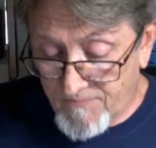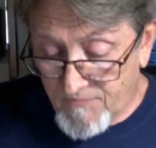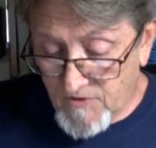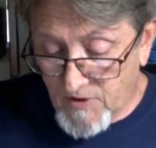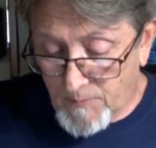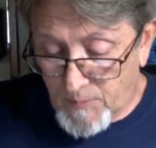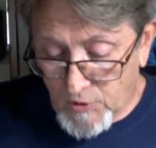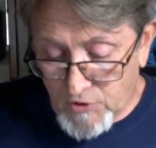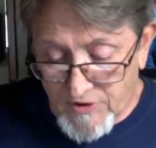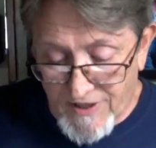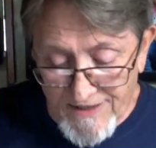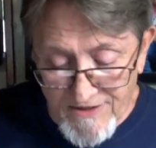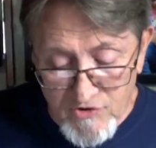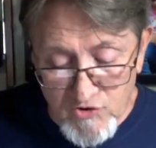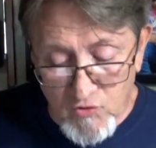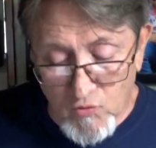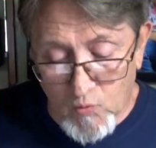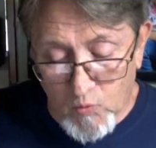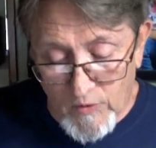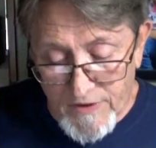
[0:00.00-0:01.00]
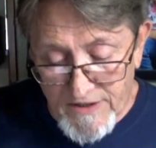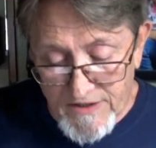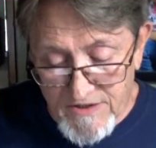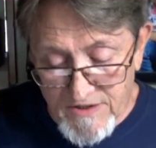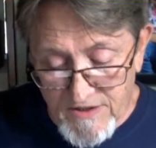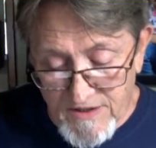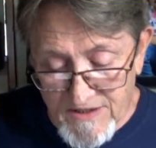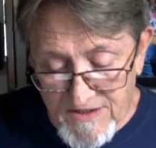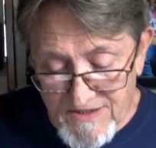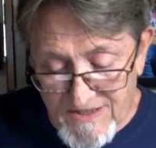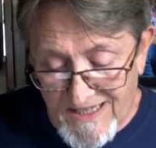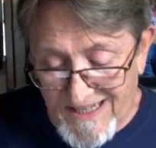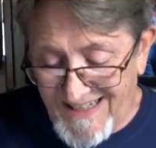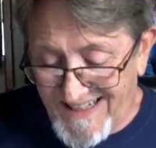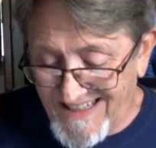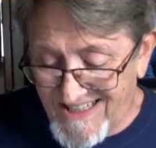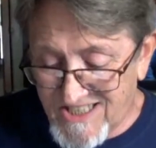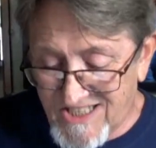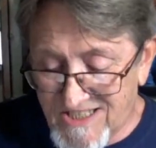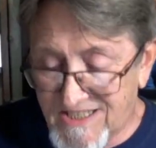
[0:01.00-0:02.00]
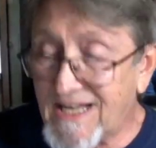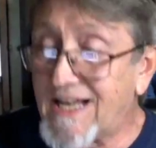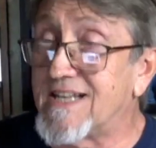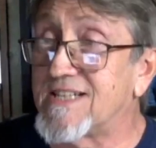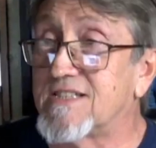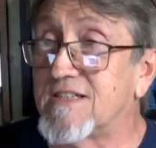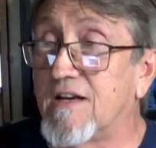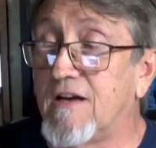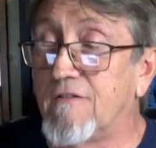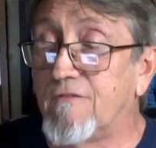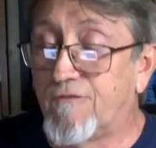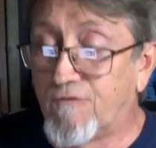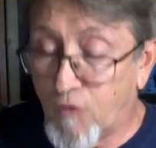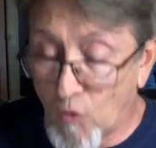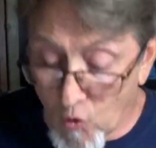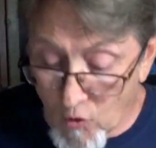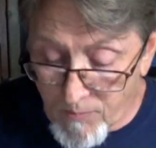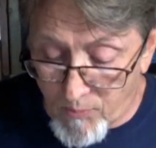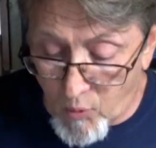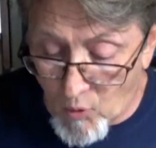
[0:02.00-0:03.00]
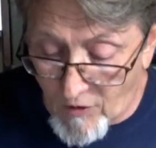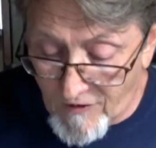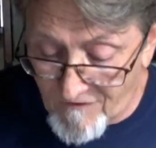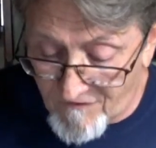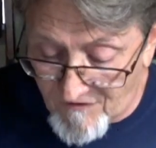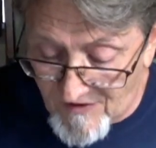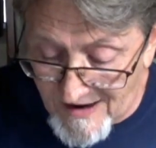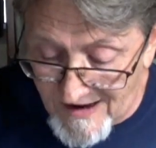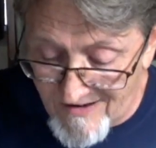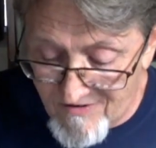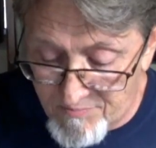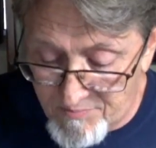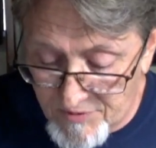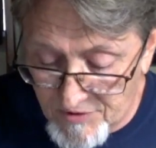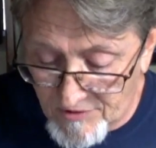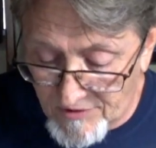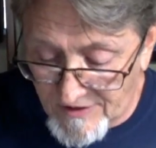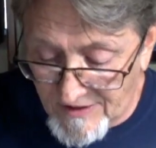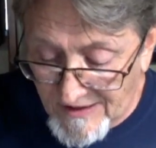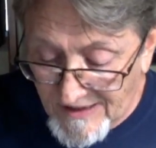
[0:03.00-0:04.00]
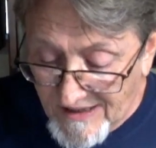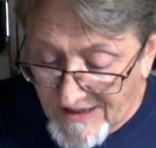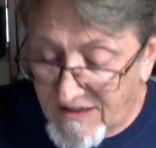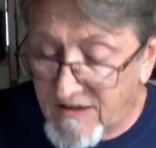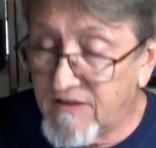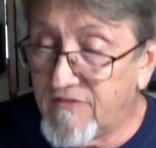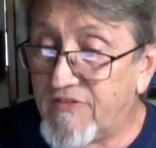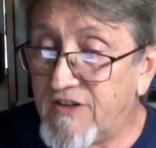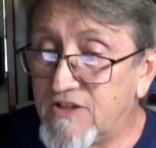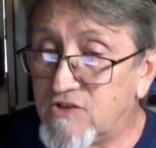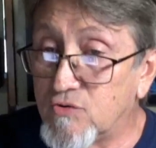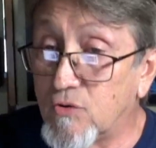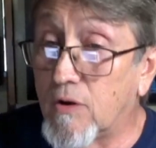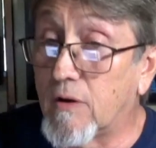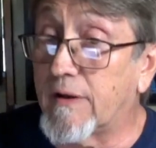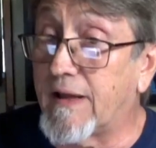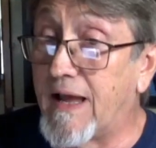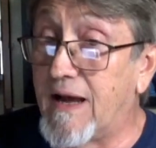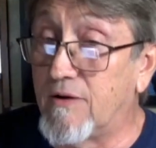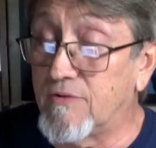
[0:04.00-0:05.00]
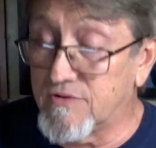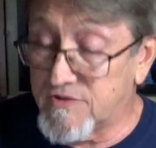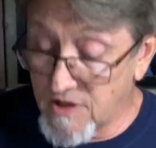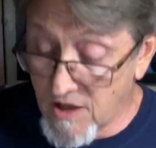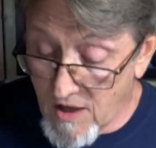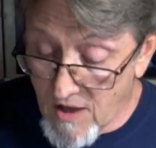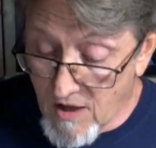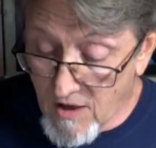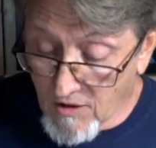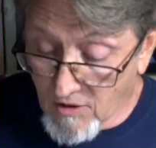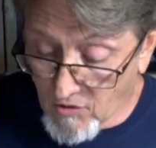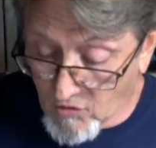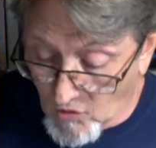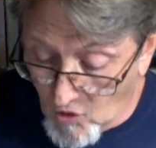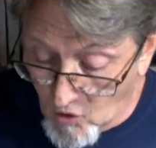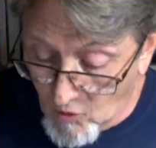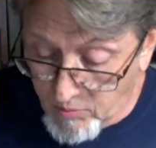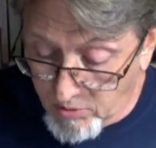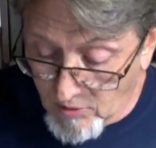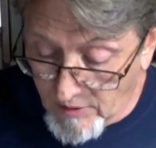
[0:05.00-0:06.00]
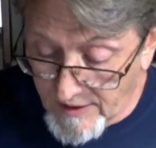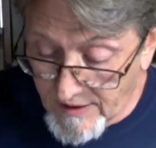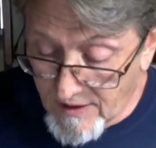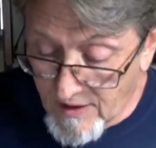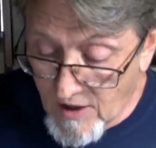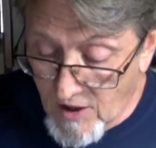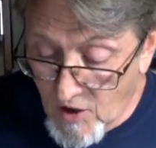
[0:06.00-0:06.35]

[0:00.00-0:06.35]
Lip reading: the potential reach is in excess of 4.5 billion individual accounts globally,